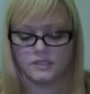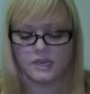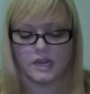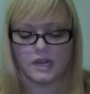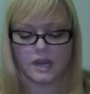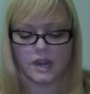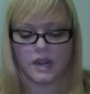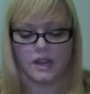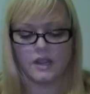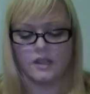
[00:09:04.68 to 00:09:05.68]
State,
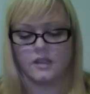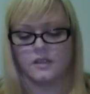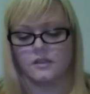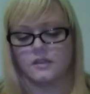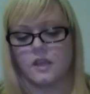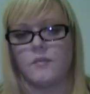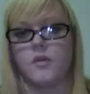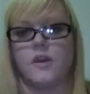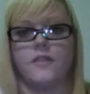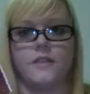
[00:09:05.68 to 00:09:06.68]
and I
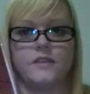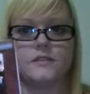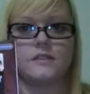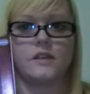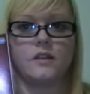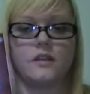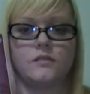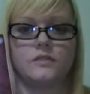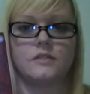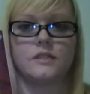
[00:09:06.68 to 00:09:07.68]
bought this there. It
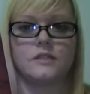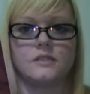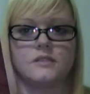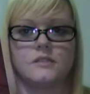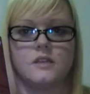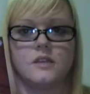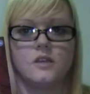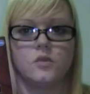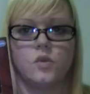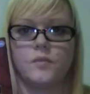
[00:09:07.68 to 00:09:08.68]
was like this
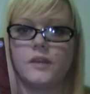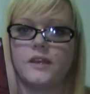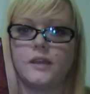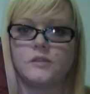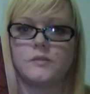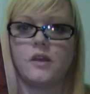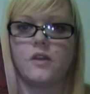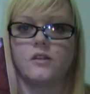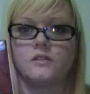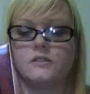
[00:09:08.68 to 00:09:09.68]
Quit Playing Games with My
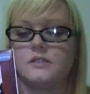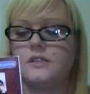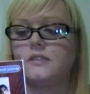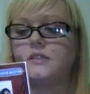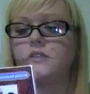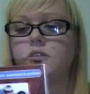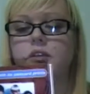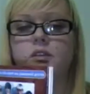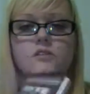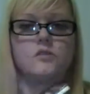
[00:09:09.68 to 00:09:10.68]
Heart CD single,
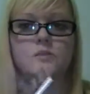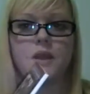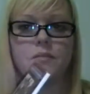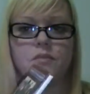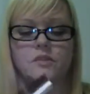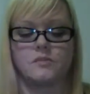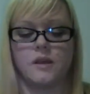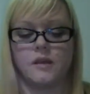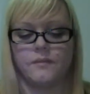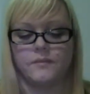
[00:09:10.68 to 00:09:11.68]
and theirs was paper as
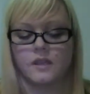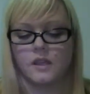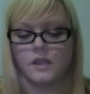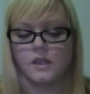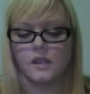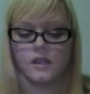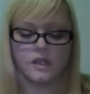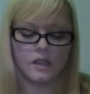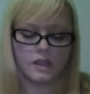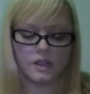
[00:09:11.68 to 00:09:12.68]
well.
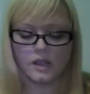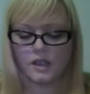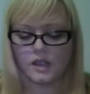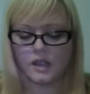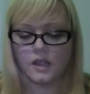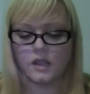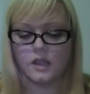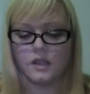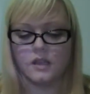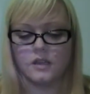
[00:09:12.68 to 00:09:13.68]

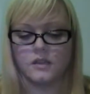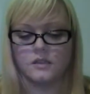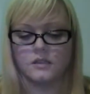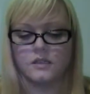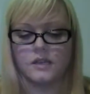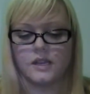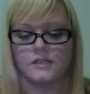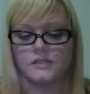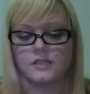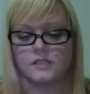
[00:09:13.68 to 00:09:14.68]
And it had
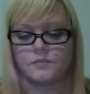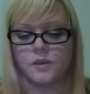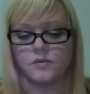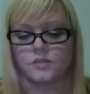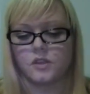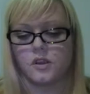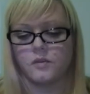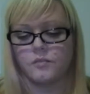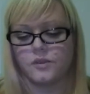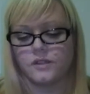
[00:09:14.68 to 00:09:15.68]
6
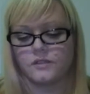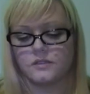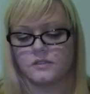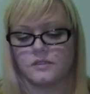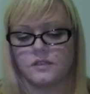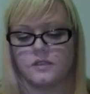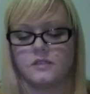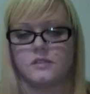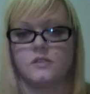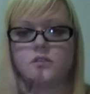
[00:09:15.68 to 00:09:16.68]
postcard prints.
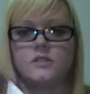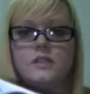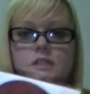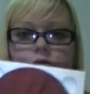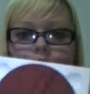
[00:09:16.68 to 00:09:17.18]
So their CDs